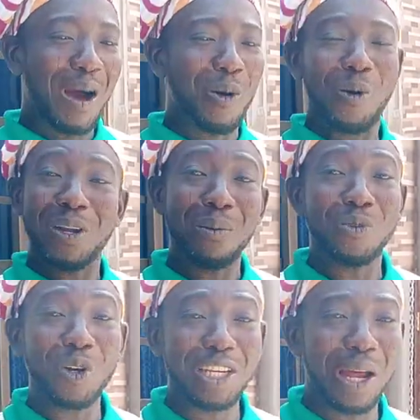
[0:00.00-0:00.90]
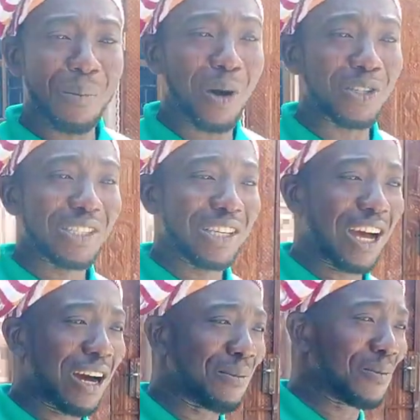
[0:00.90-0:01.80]
or what i'm talking about
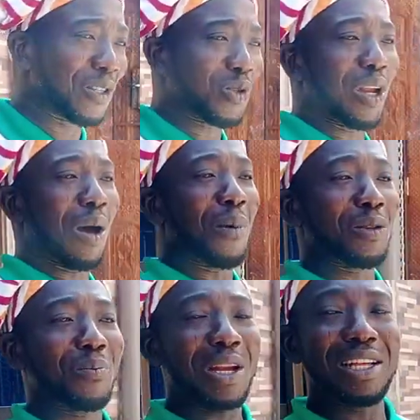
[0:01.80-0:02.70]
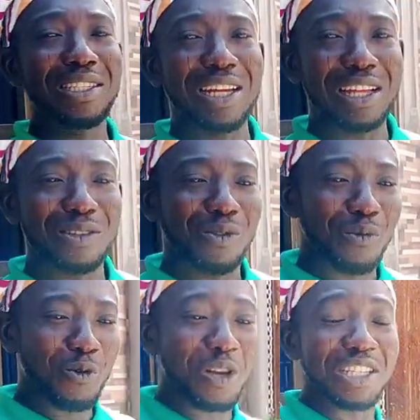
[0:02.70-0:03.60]
um, it's all about planting at
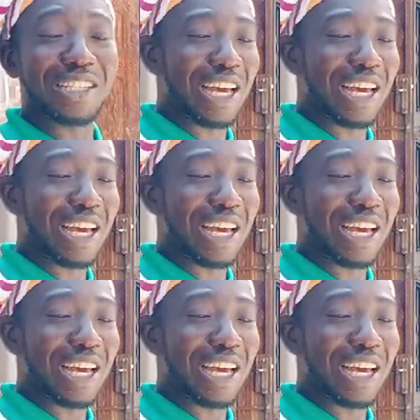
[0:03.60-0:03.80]
queen's